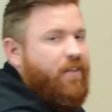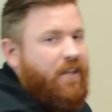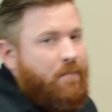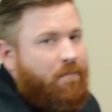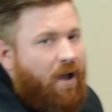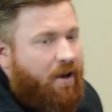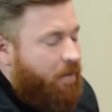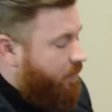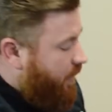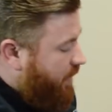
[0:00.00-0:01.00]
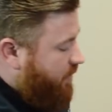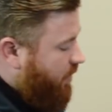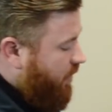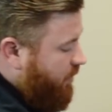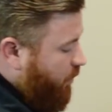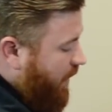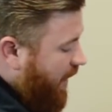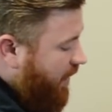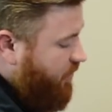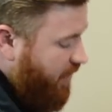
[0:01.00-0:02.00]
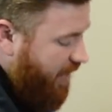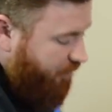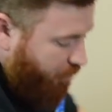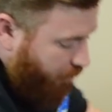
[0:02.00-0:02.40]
the bottom exhaust, we actually have to